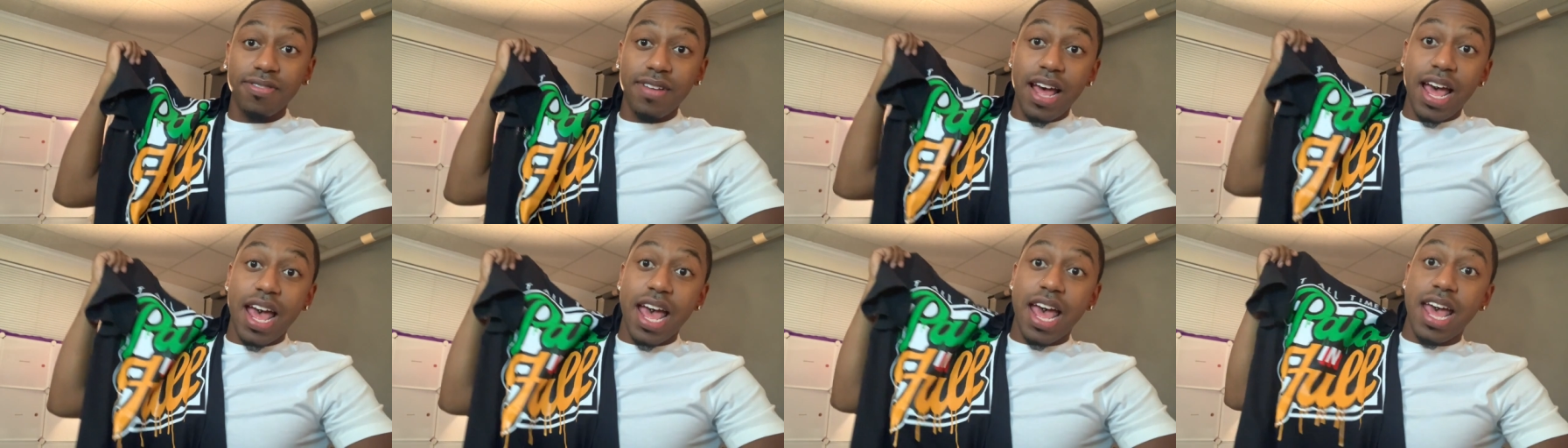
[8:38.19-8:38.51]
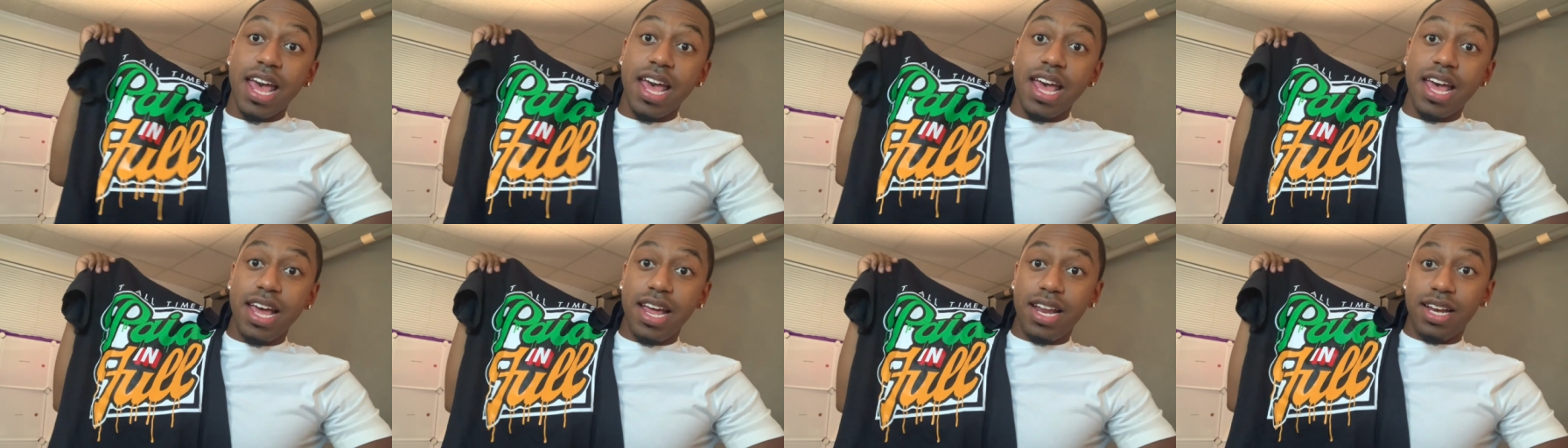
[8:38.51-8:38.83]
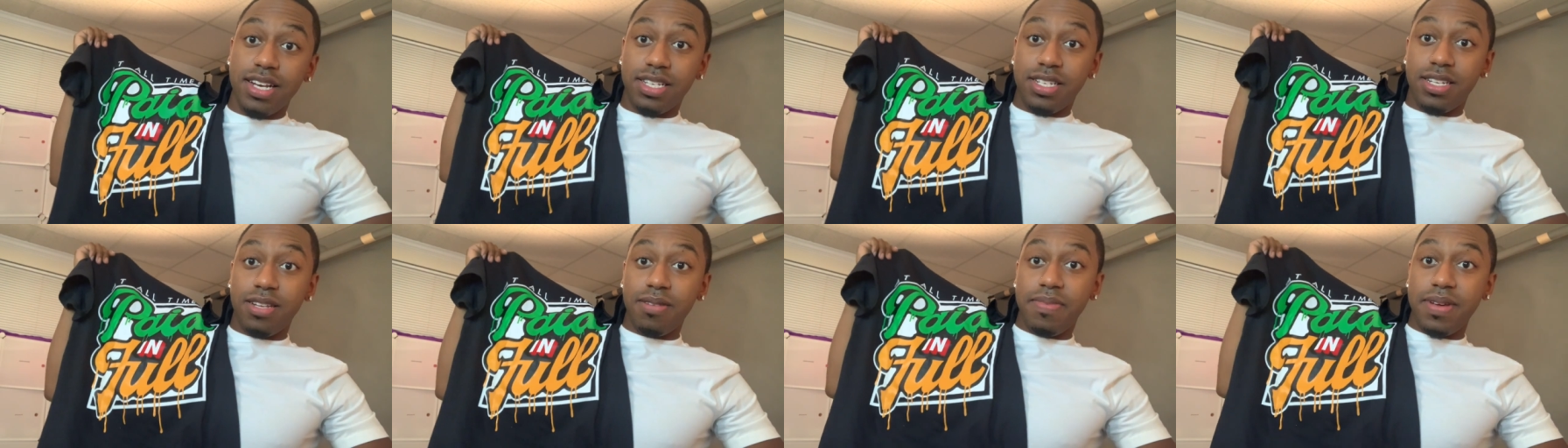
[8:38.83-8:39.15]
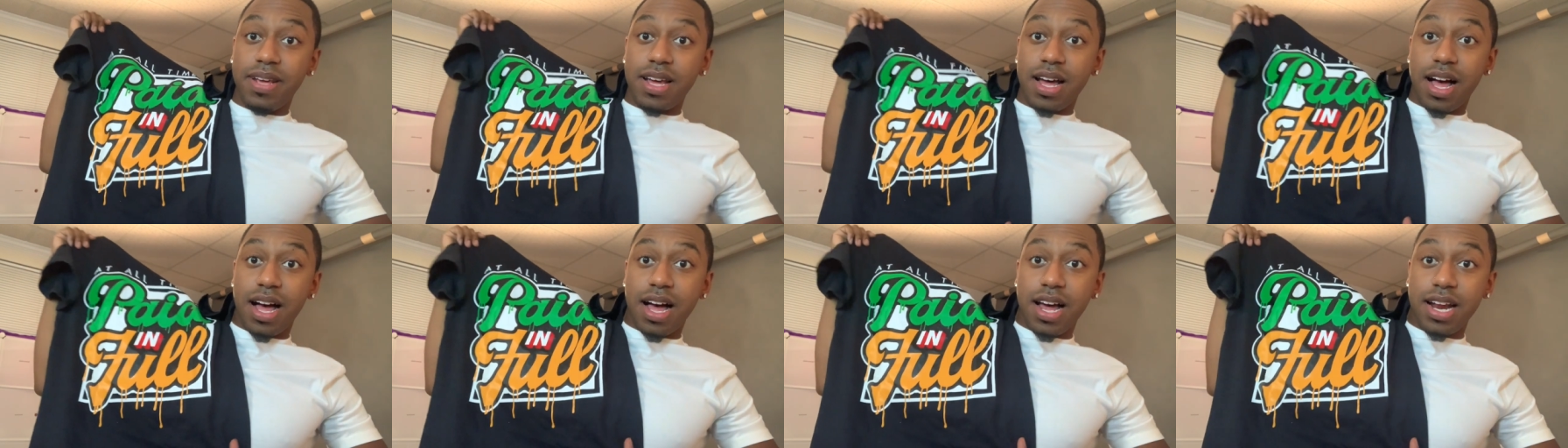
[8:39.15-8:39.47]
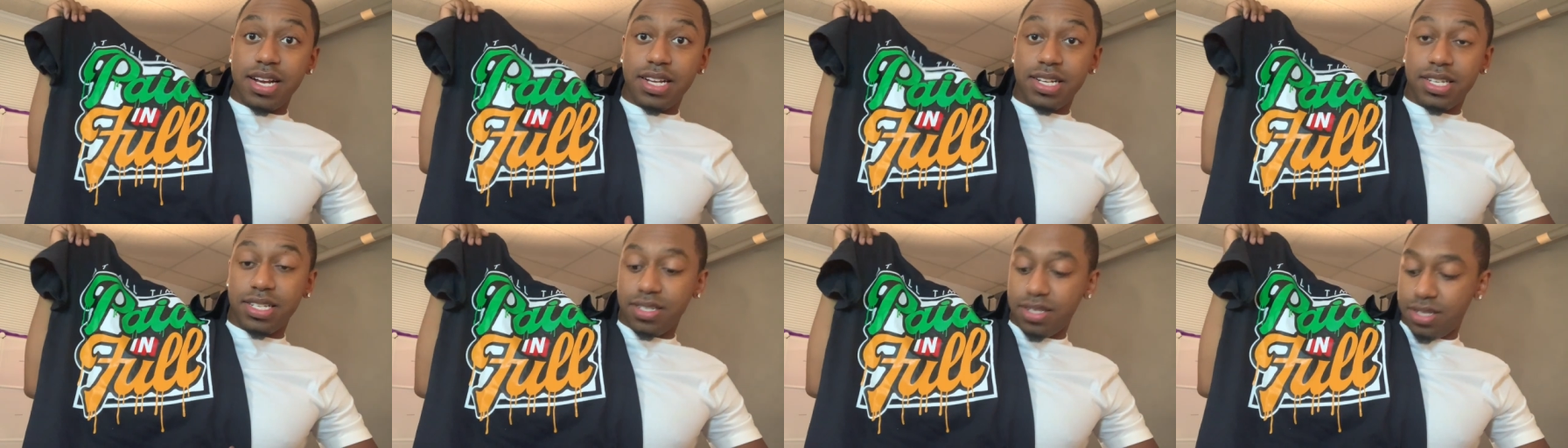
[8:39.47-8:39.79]
And to be
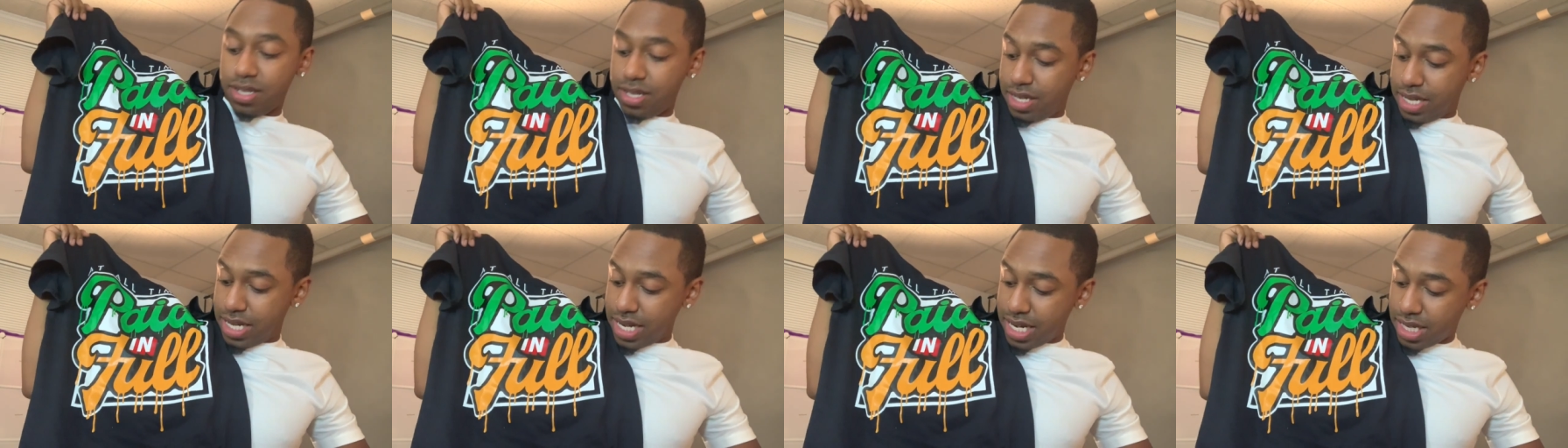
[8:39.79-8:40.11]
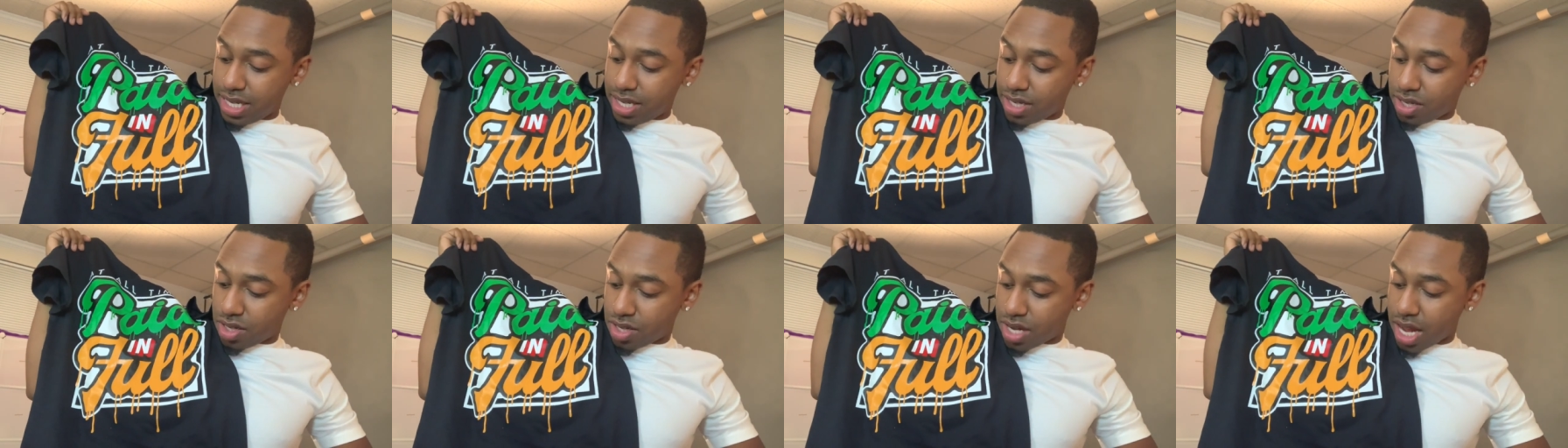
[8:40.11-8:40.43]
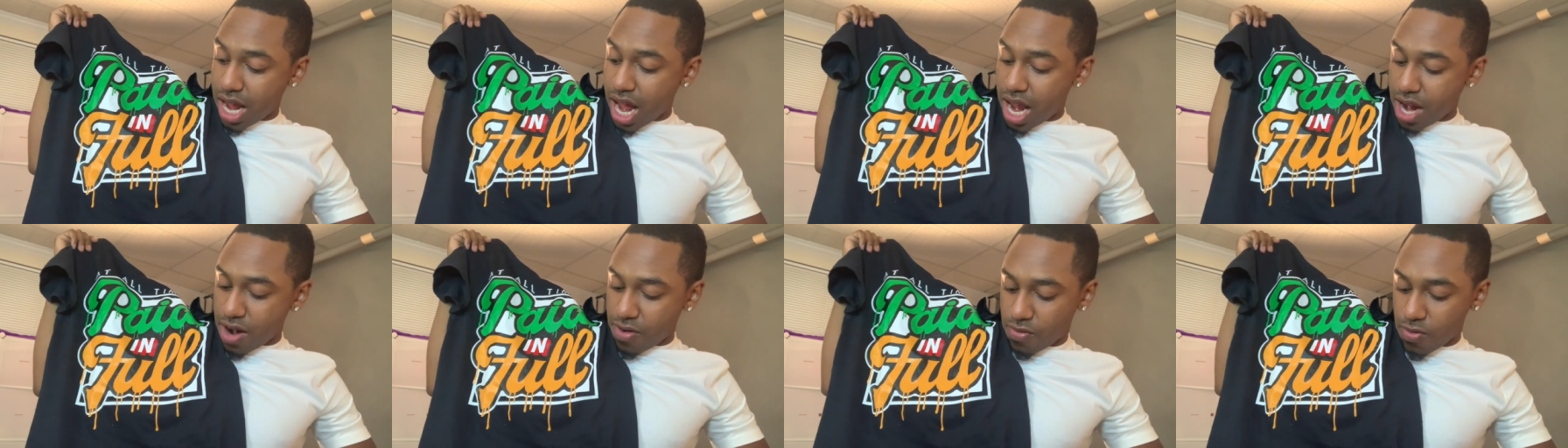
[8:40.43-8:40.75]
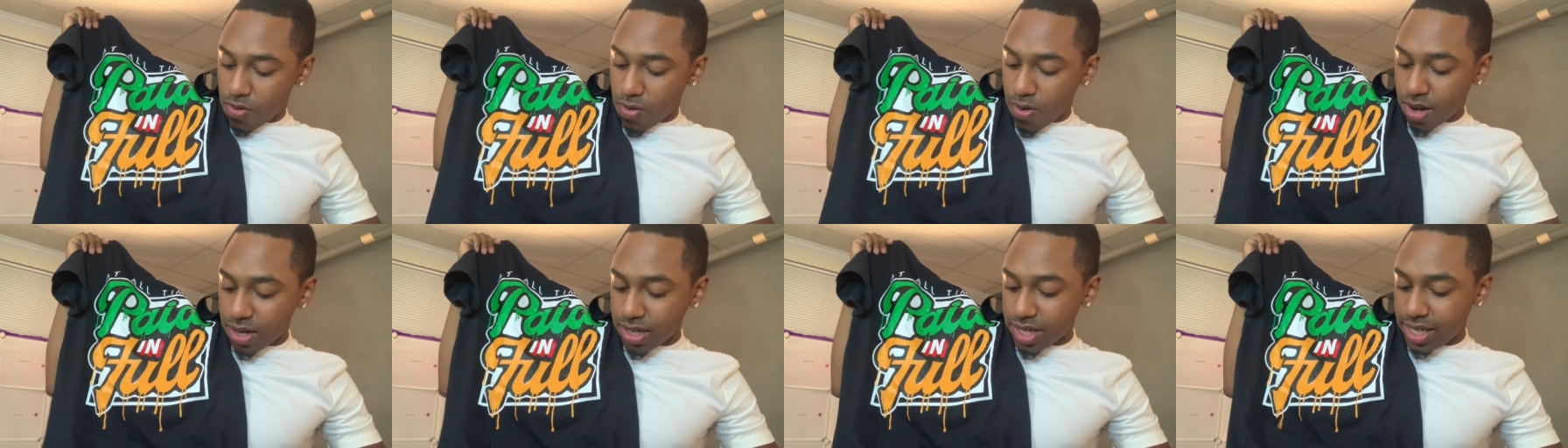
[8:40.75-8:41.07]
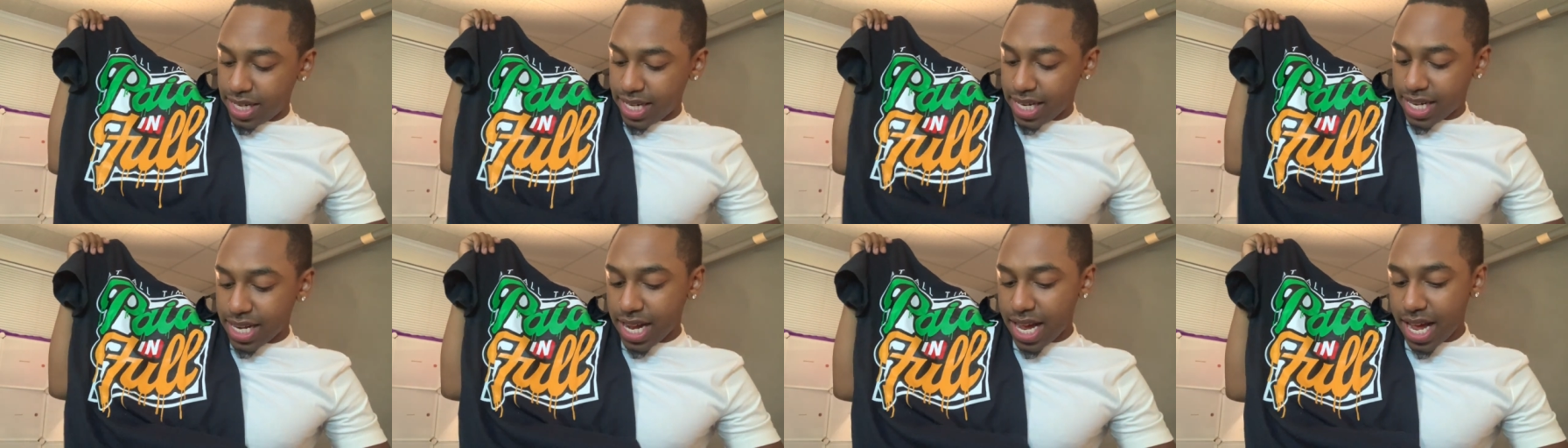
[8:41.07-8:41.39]
honest, this kind of
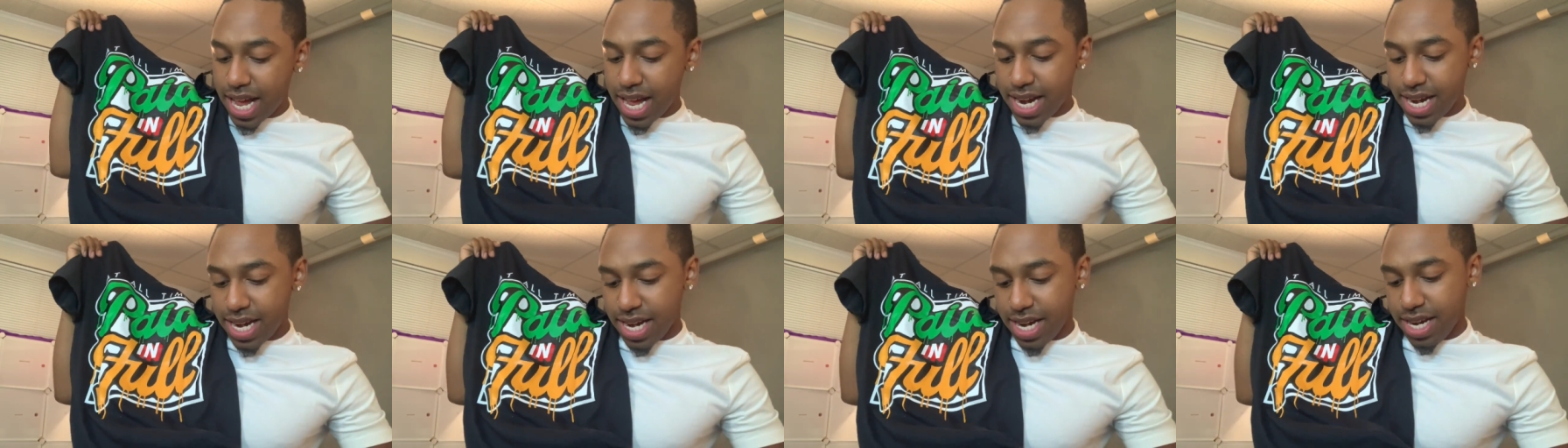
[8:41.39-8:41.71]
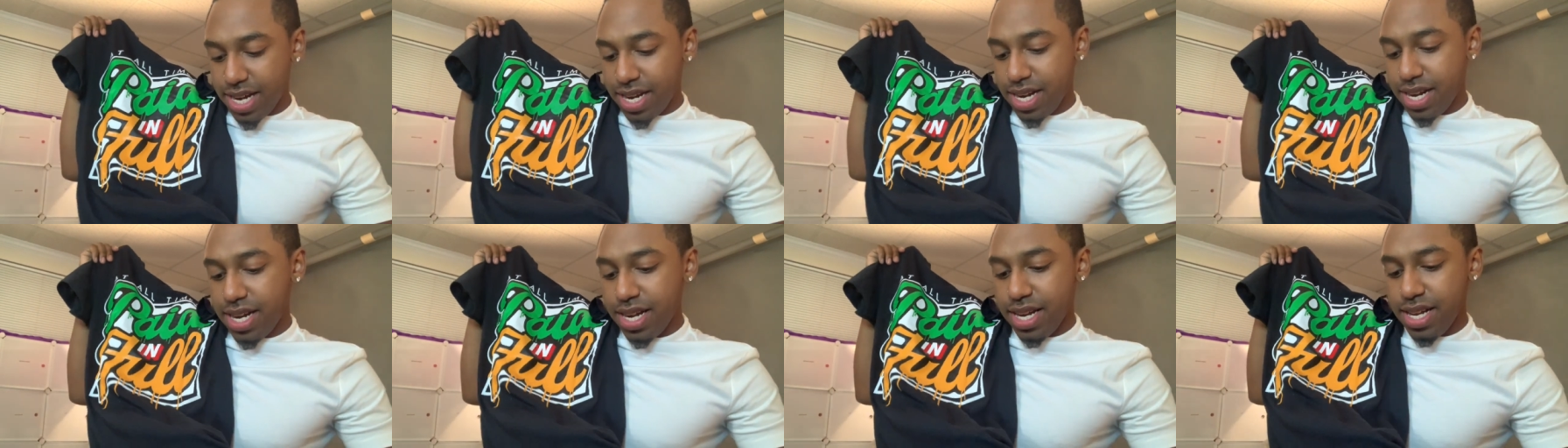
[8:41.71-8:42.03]
quality cotton